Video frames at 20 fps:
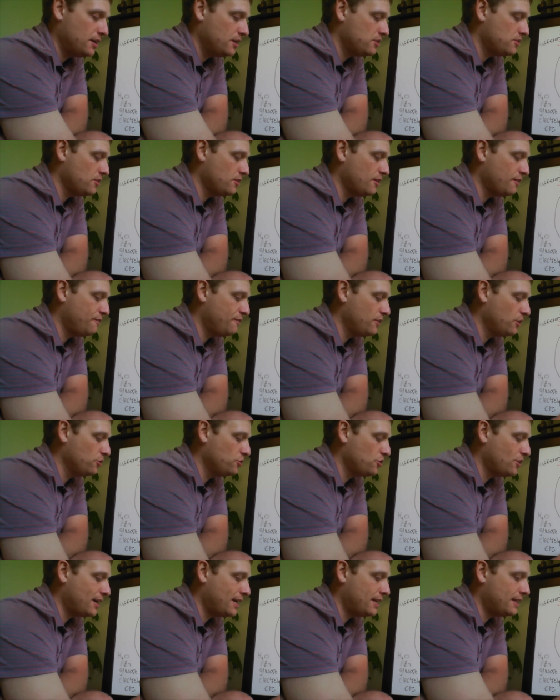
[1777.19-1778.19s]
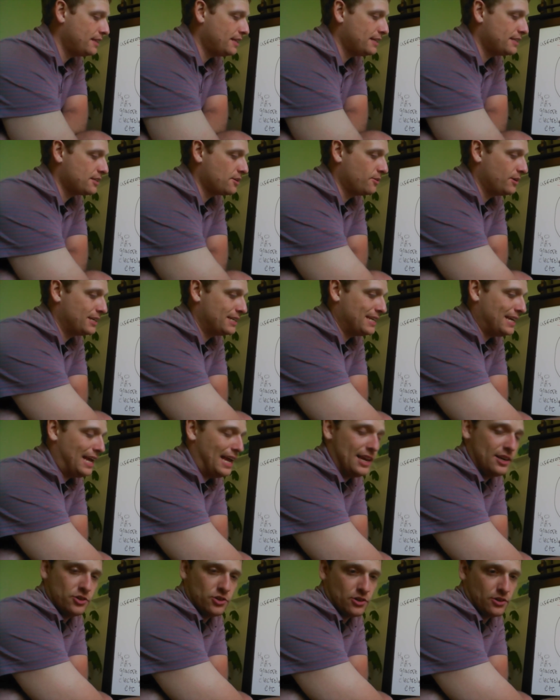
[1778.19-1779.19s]
So the filtrate that's going to
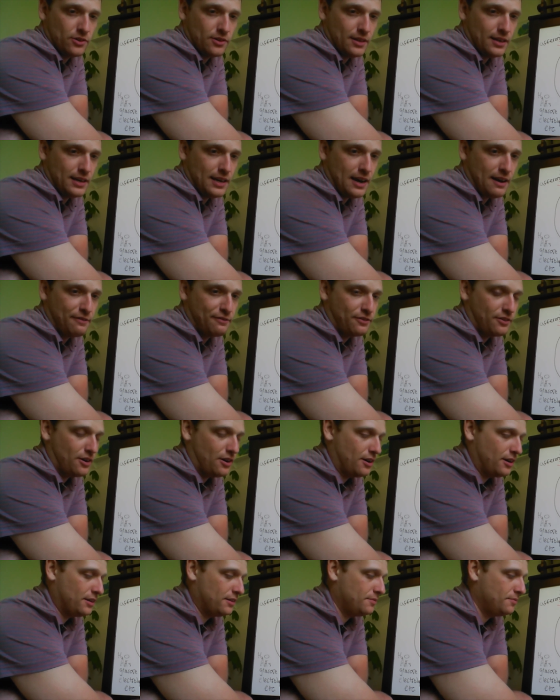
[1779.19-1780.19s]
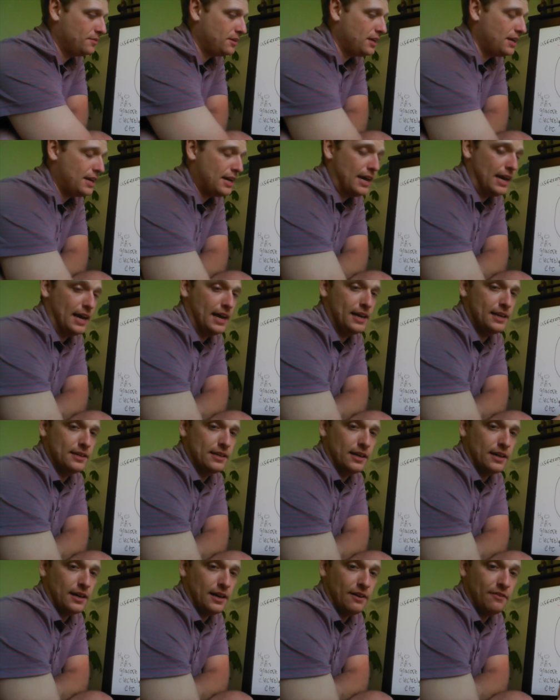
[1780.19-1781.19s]
enter the nephron and
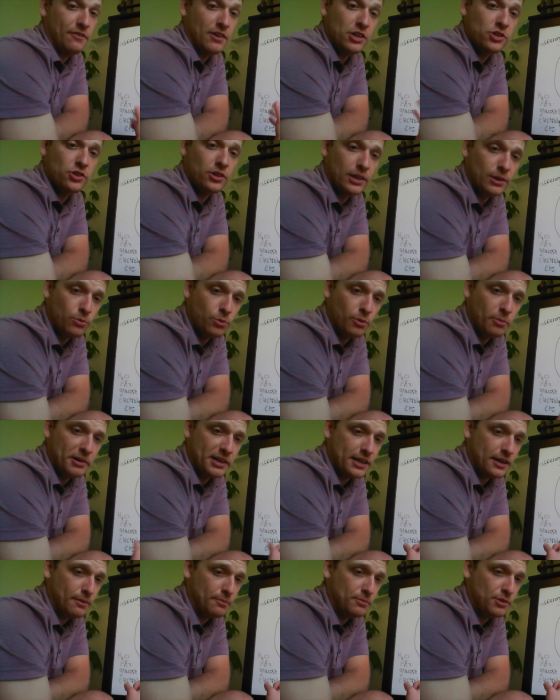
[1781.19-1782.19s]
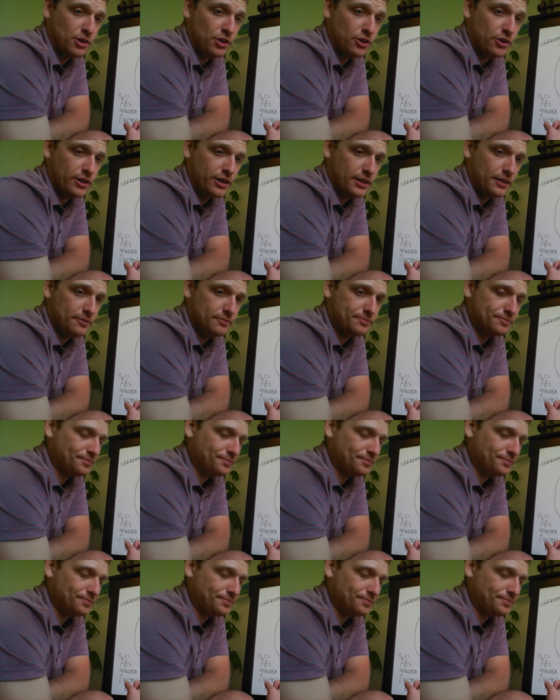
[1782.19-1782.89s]
eventually will become urine